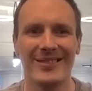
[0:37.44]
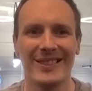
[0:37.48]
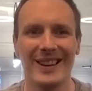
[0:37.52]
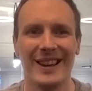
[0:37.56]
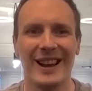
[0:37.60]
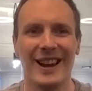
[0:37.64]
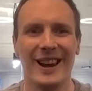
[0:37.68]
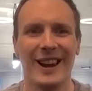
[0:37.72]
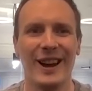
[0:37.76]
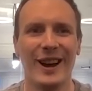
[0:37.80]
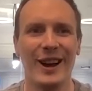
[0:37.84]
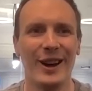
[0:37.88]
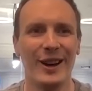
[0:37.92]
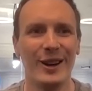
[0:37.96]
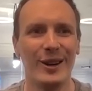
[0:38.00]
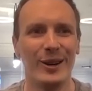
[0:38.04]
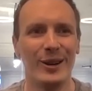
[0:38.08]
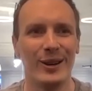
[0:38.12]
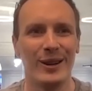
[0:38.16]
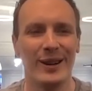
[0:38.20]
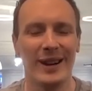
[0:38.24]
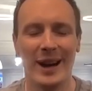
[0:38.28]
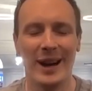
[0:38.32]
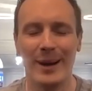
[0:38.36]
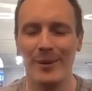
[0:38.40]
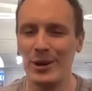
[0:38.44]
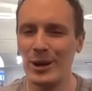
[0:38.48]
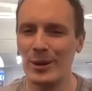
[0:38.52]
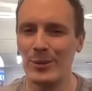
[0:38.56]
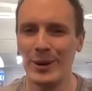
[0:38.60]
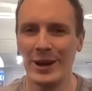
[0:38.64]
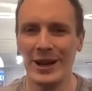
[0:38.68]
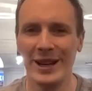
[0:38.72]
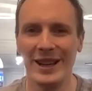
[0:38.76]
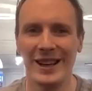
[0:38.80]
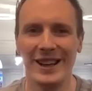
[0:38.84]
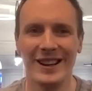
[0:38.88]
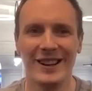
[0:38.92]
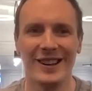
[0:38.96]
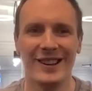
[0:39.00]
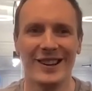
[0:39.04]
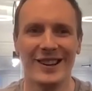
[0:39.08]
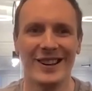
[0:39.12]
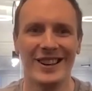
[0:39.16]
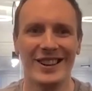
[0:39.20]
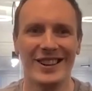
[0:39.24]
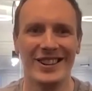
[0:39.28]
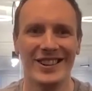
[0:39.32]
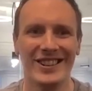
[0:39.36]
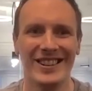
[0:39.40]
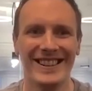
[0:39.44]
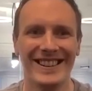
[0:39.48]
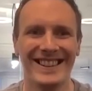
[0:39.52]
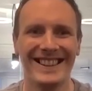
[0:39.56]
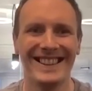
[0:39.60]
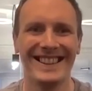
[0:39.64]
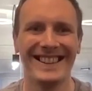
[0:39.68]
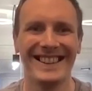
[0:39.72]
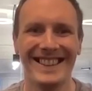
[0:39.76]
Hello. Happy to be here, guys.